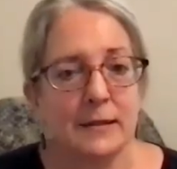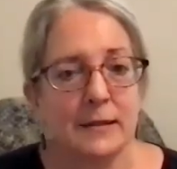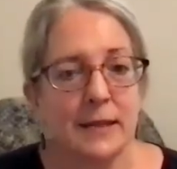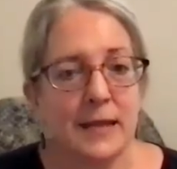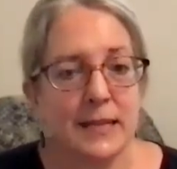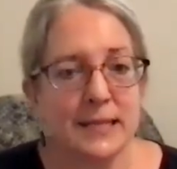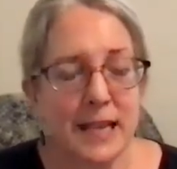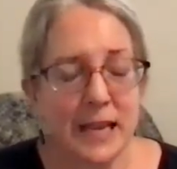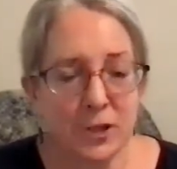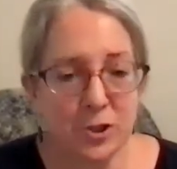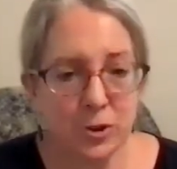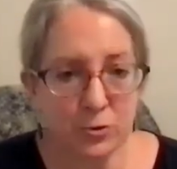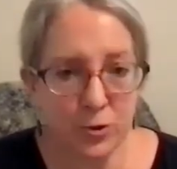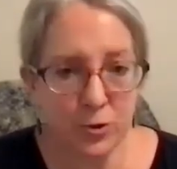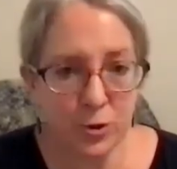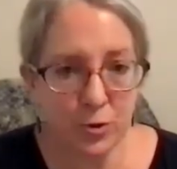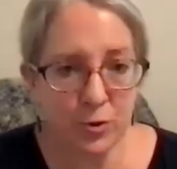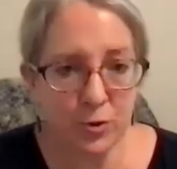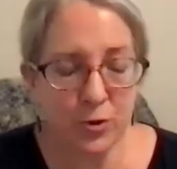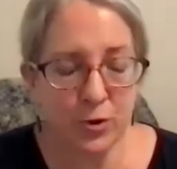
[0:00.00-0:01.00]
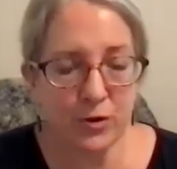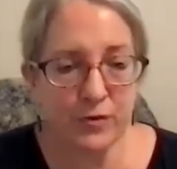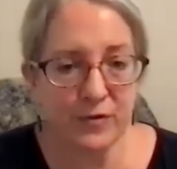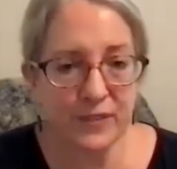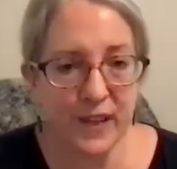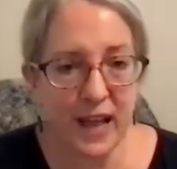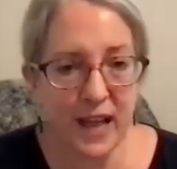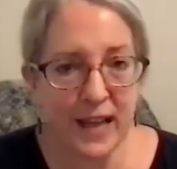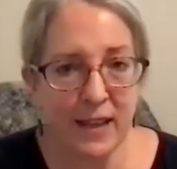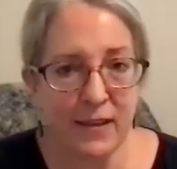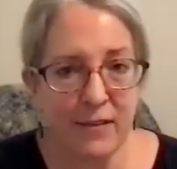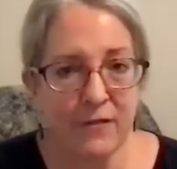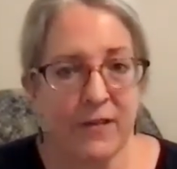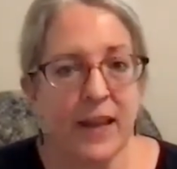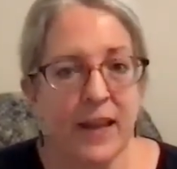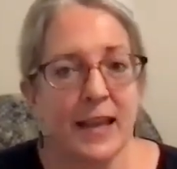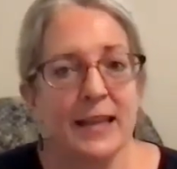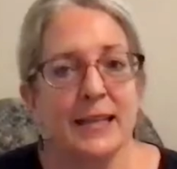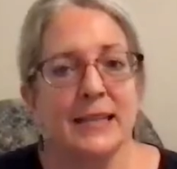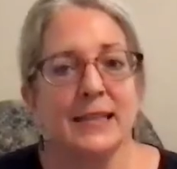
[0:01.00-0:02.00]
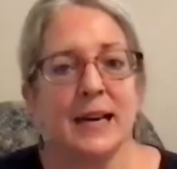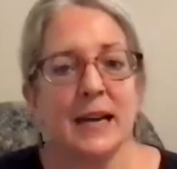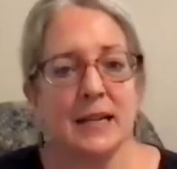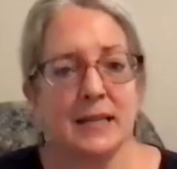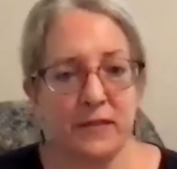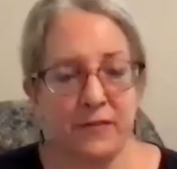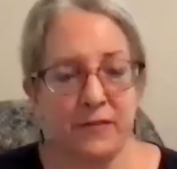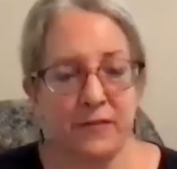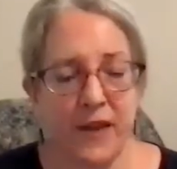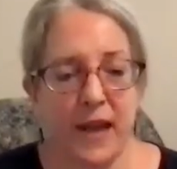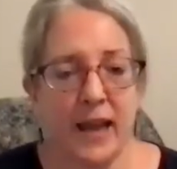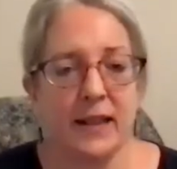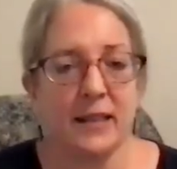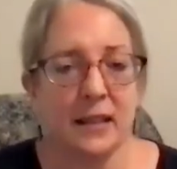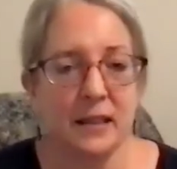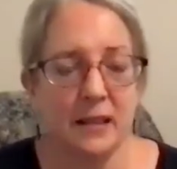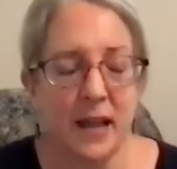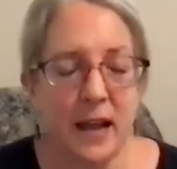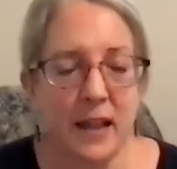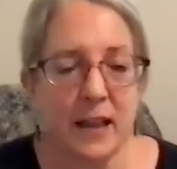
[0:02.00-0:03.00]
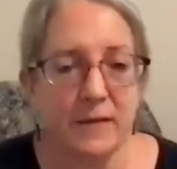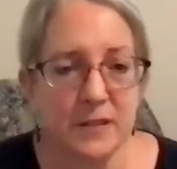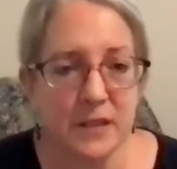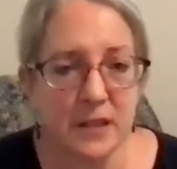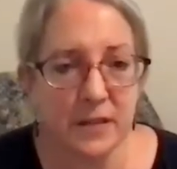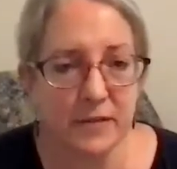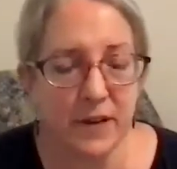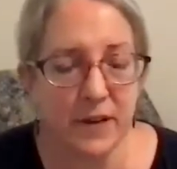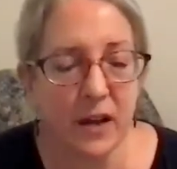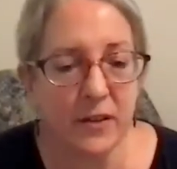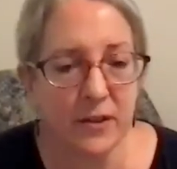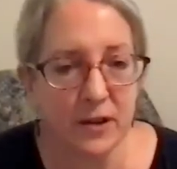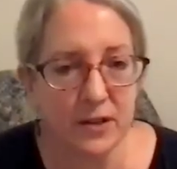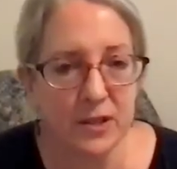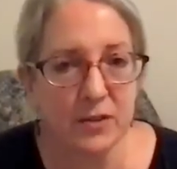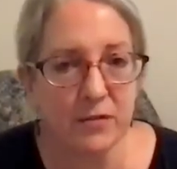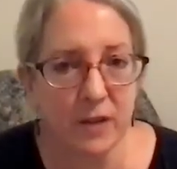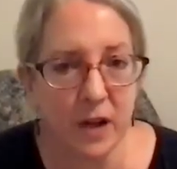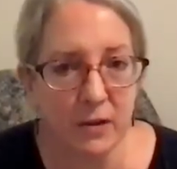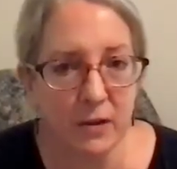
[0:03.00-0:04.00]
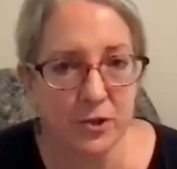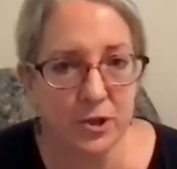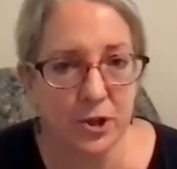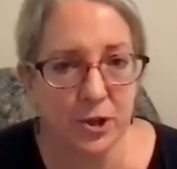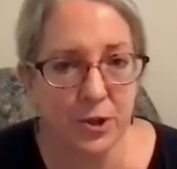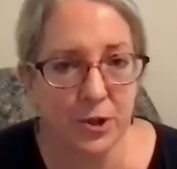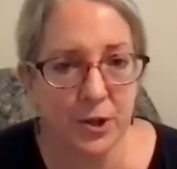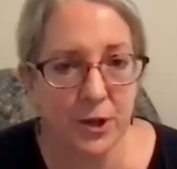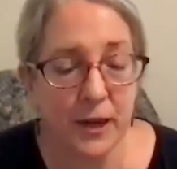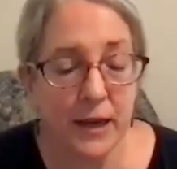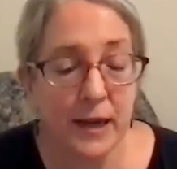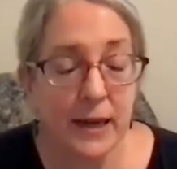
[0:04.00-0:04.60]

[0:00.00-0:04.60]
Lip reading: essential truth of life, it does affect the lives of others around you.